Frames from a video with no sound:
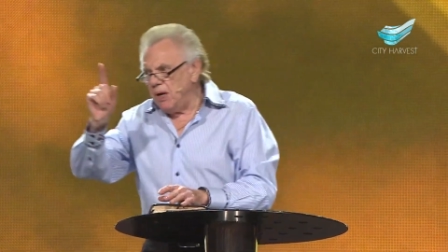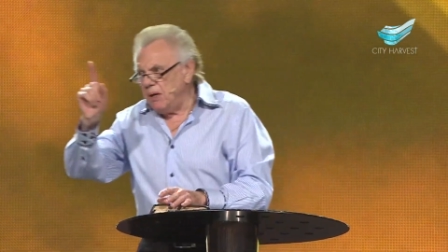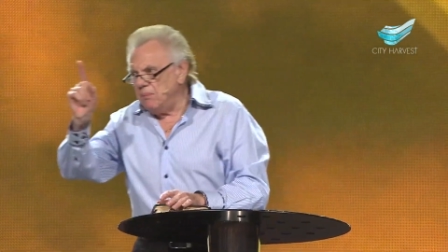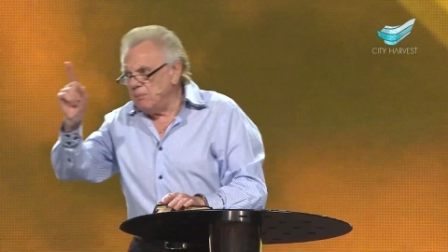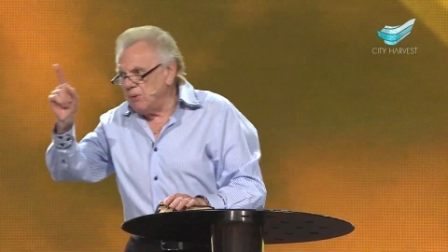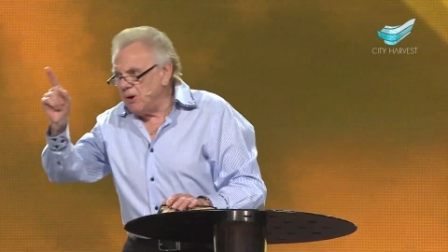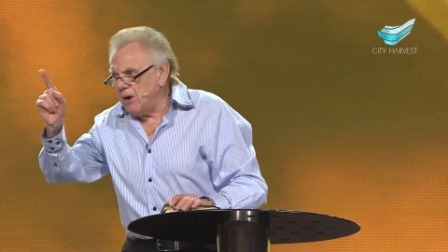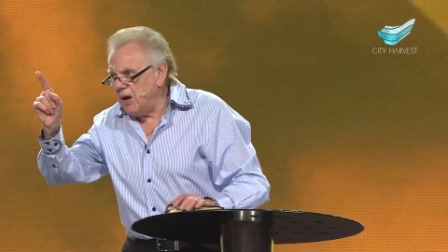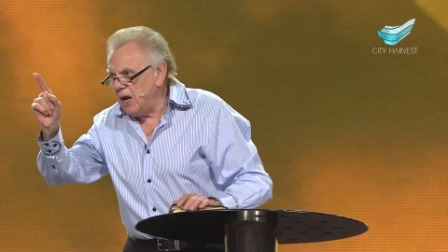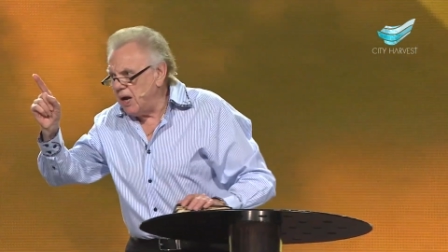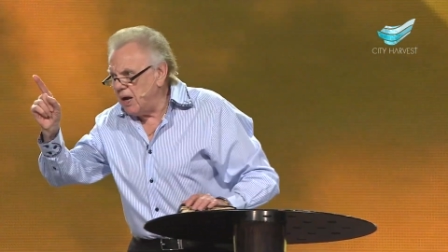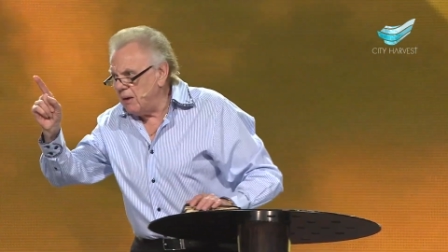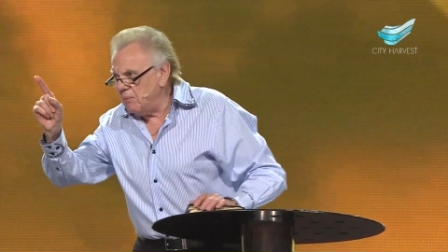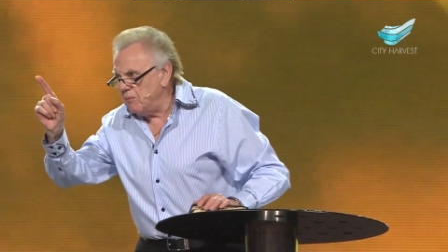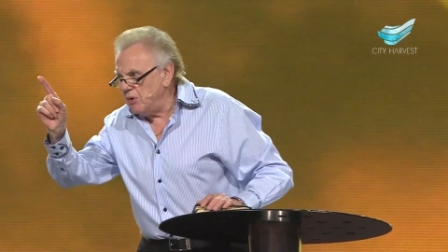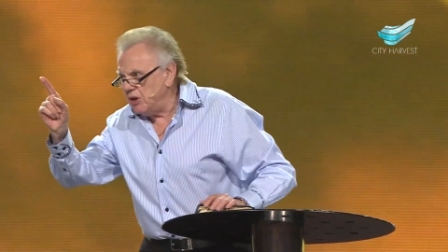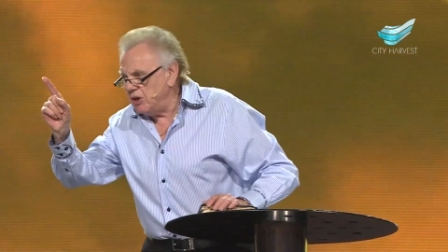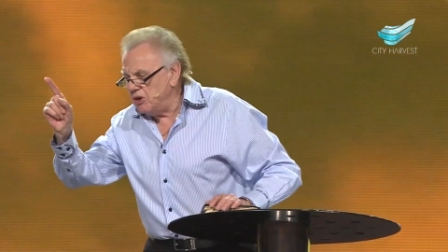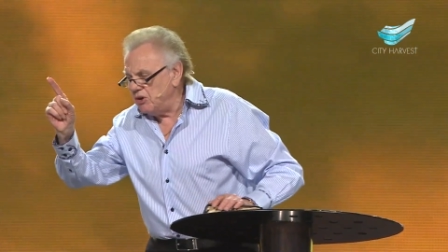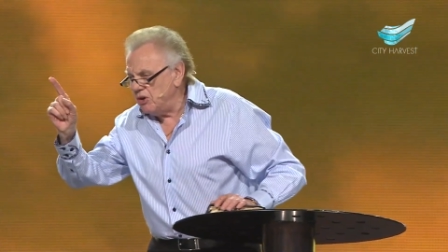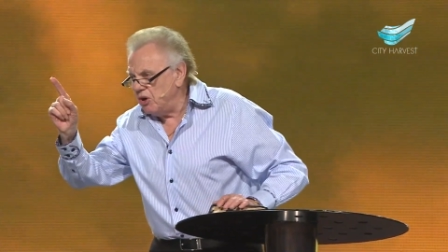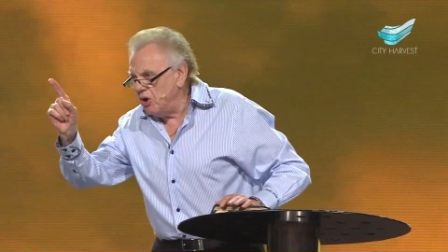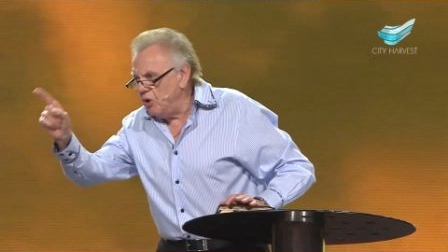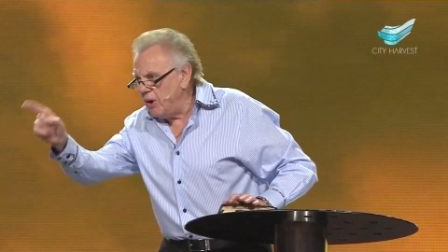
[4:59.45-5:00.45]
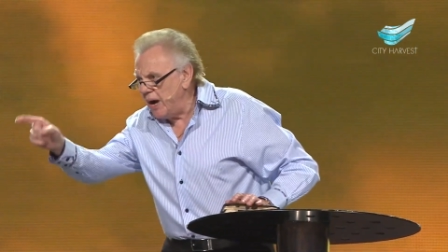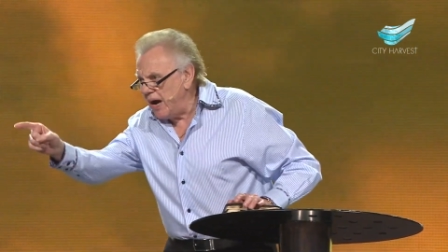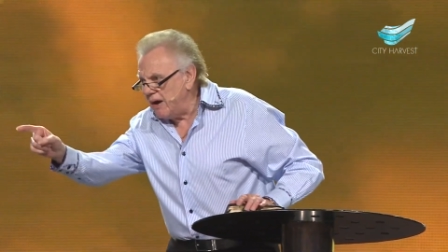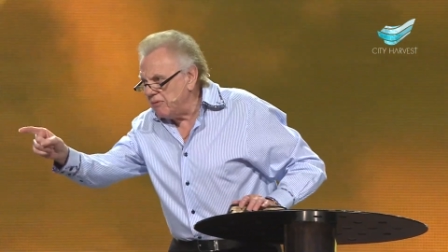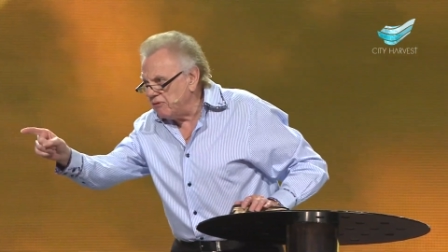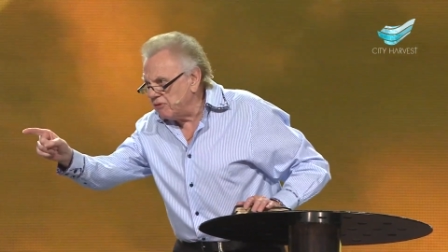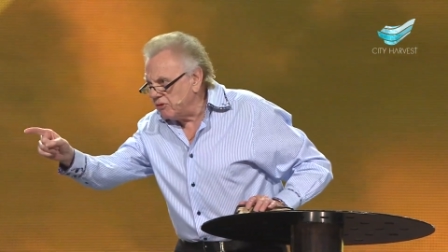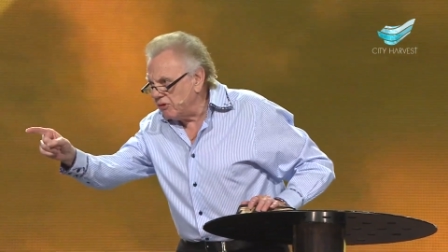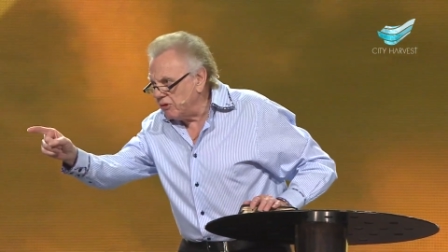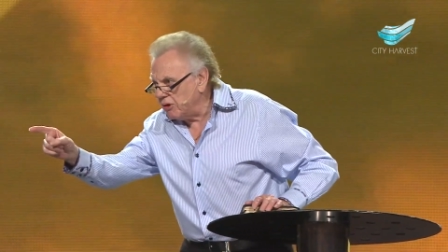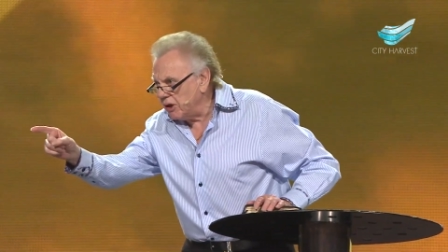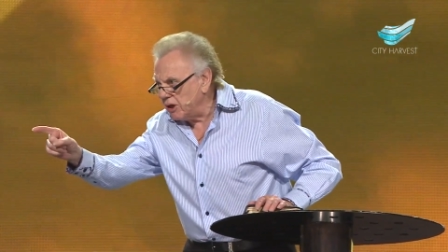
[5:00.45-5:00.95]
Abraham when you go
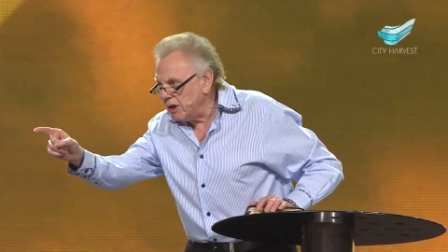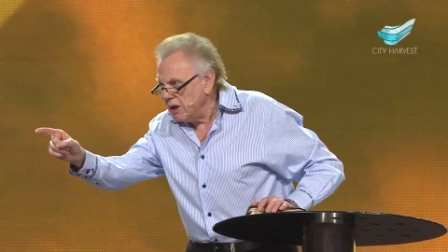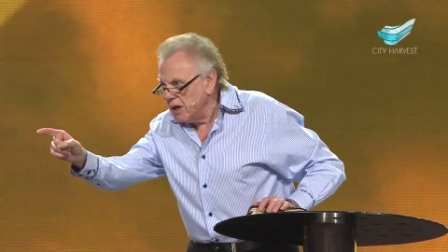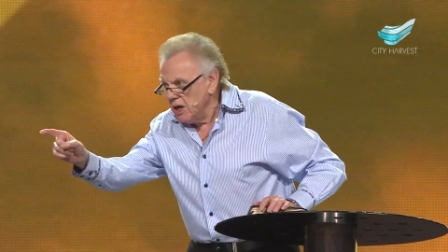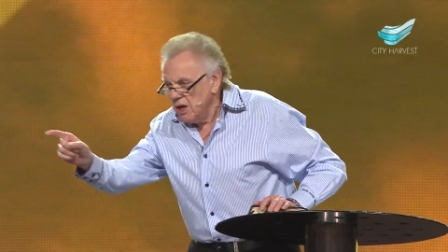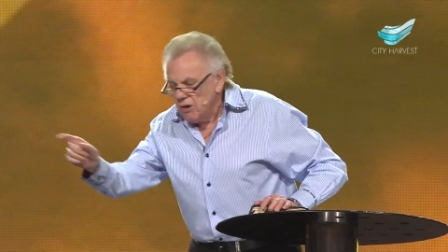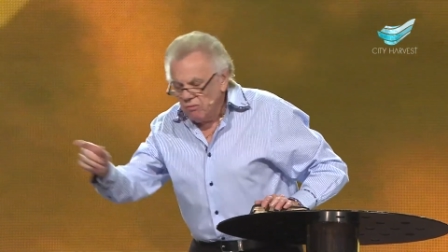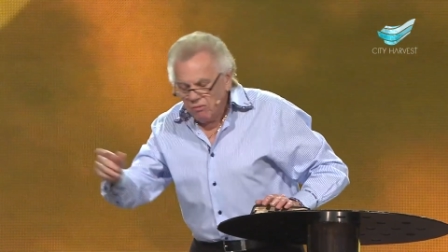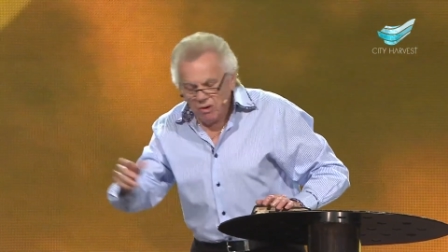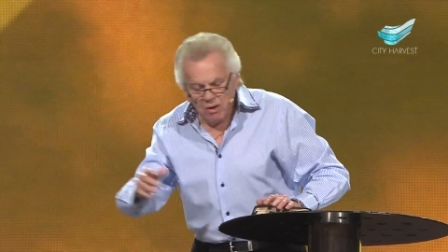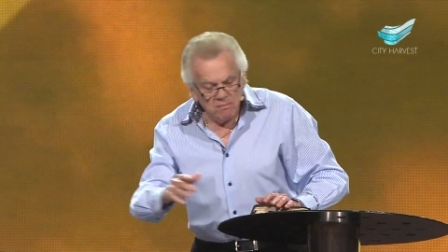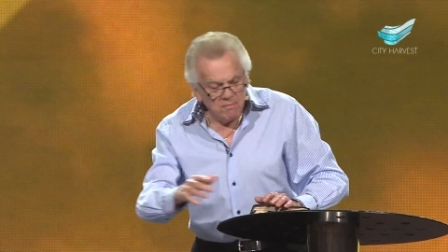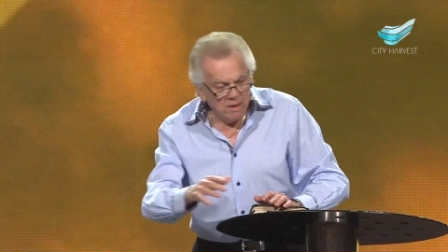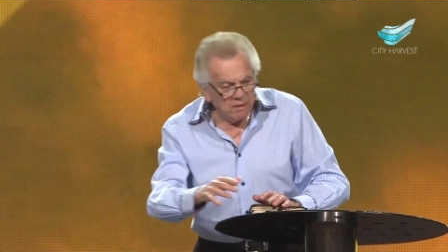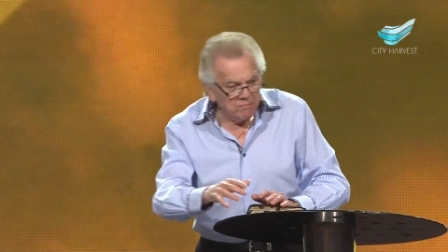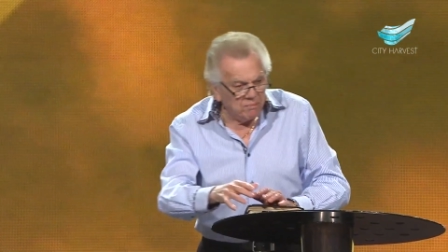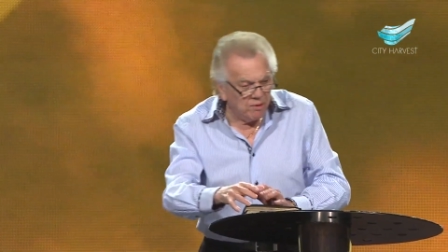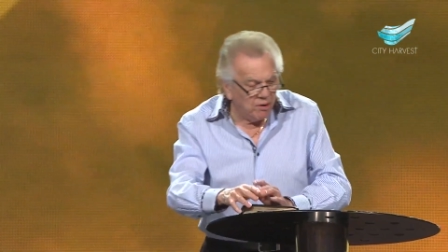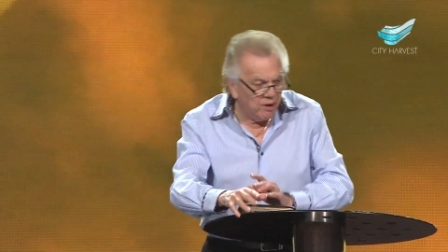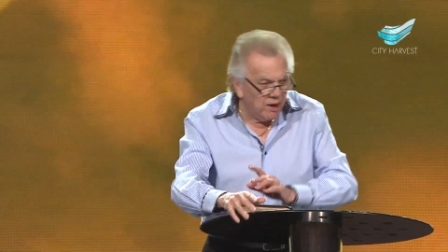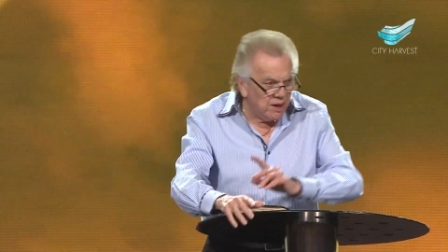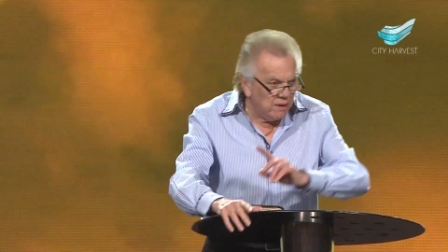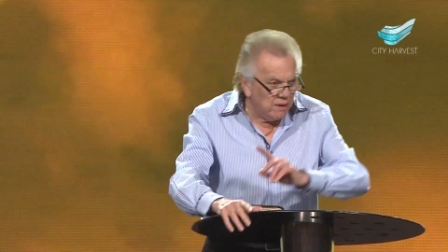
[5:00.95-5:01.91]
after it. Remember,